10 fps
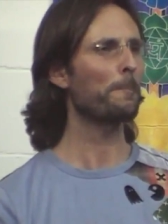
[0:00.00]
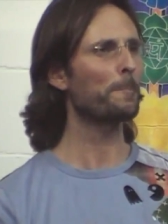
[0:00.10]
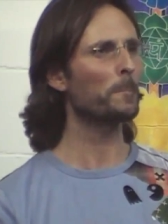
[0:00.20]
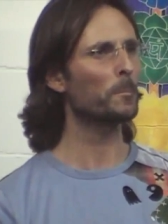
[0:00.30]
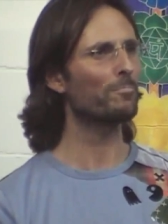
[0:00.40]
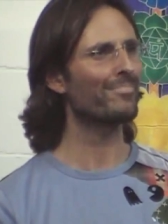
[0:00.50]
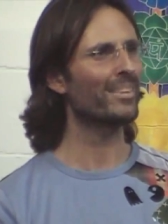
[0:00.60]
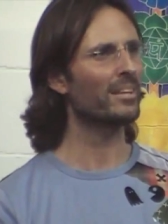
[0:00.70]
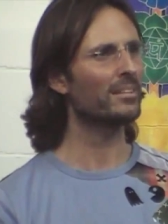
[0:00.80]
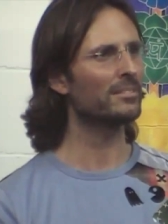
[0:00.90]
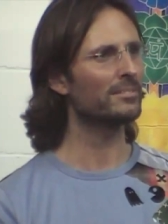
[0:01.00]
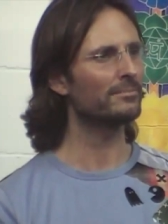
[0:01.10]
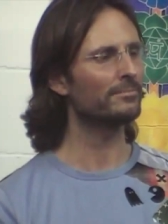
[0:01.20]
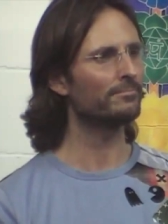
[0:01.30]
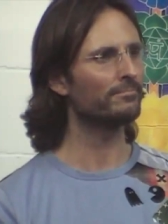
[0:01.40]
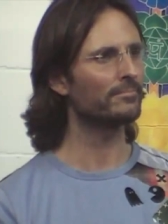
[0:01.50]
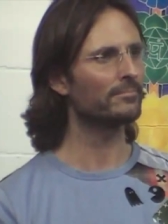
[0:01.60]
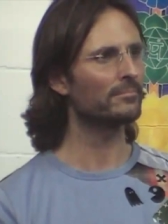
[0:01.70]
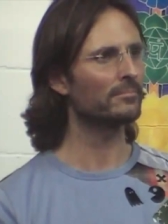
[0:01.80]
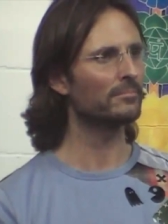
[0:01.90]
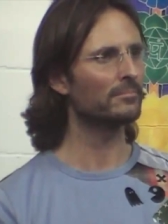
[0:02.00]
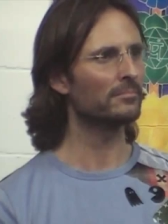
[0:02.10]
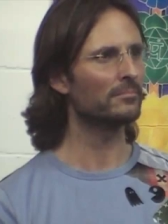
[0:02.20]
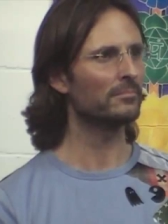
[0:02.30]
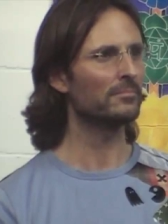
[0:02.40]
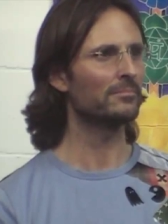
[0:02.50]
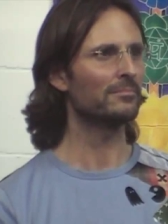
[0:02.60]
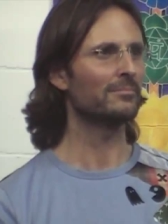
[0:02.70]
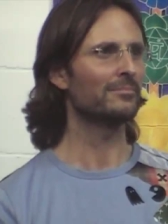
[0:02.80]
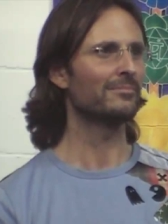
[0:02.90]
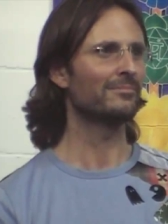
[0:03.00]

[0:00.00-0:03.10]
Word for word: And, does that also happen when you don't